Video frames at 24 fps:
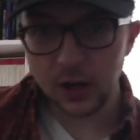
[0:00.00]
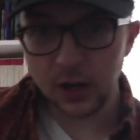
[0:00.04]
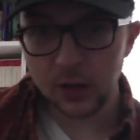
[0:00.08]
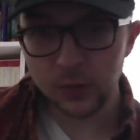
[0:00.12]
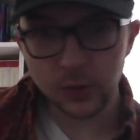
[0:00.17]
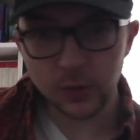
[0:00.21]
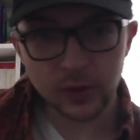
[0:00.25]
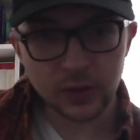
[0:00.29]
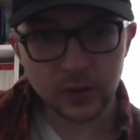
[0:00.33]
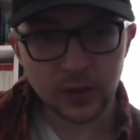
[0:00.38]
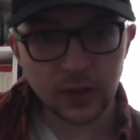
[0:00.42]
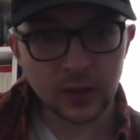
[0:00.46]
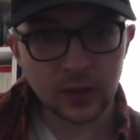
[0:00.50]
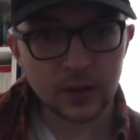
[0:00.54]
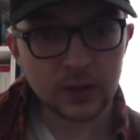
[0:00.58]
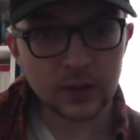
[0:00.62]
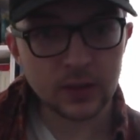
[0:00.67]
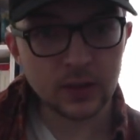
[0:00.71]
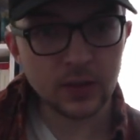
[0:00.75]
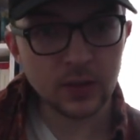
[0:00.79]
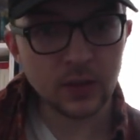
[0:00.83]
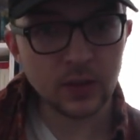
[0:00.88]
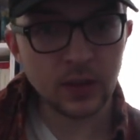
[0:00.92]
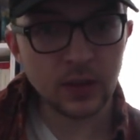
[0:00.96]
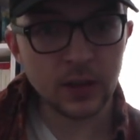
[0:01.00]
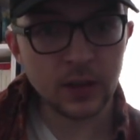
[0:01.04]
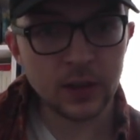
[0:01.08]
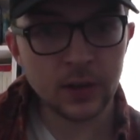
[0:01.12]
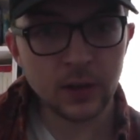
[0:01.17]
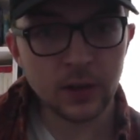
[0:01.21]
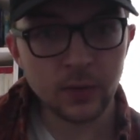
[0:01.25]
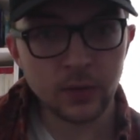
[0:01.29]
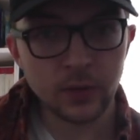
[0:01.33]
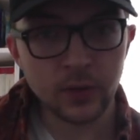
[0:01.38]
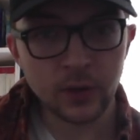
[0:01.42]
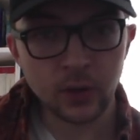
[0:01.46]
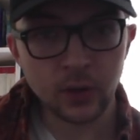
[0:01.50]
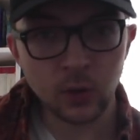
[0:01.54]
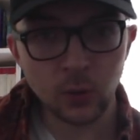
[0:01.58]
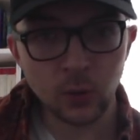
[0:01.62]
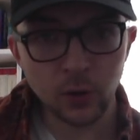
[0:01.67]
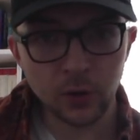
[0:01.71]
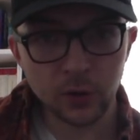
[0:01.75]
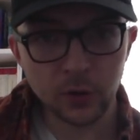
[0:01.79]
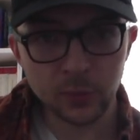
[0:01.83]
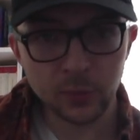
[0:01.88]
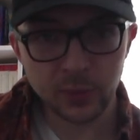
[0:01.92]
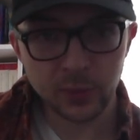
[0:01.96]
with the end of the
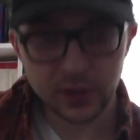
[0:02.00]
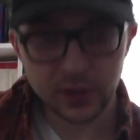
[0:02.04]
chorus bit